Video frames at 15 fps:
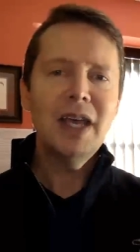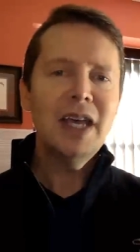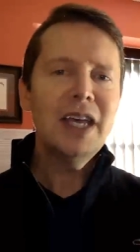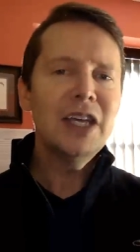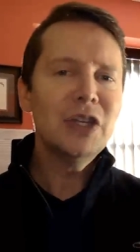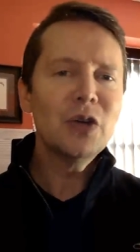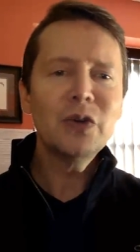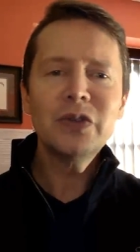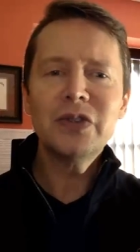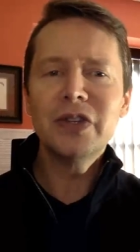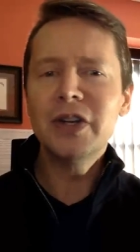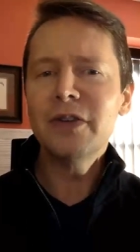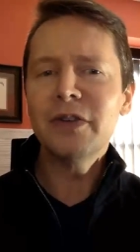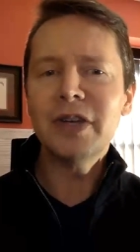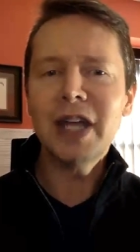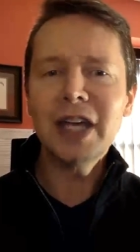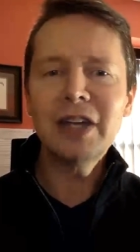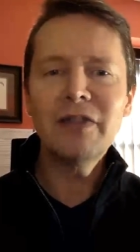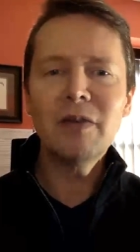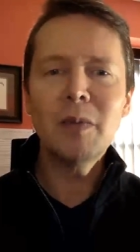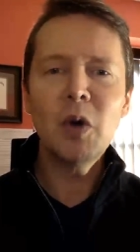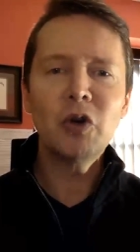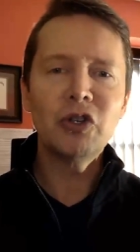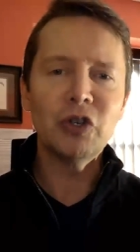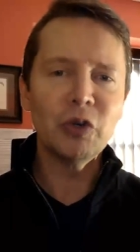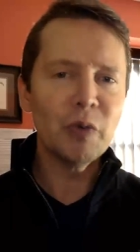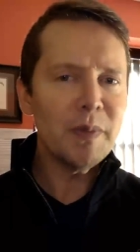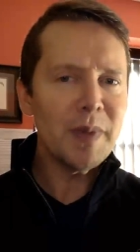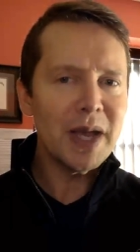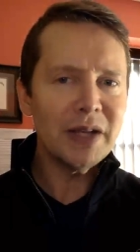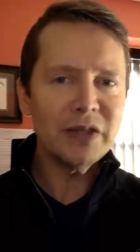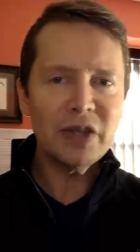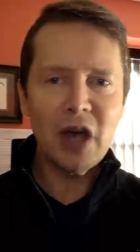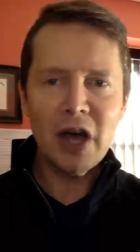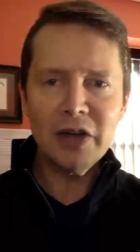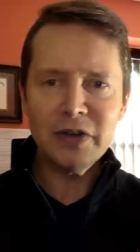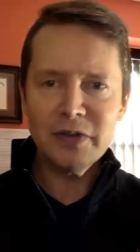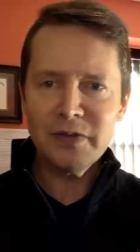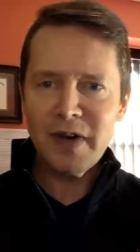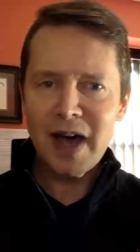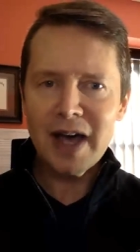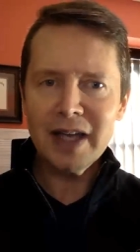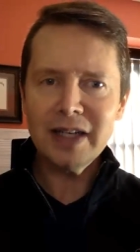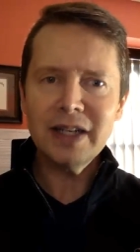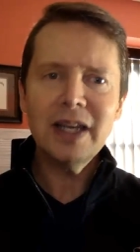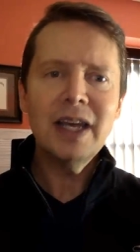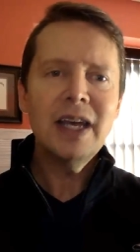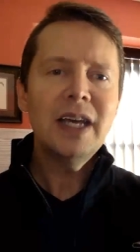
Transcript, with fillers: He knows that if a negative emotion remains undefined,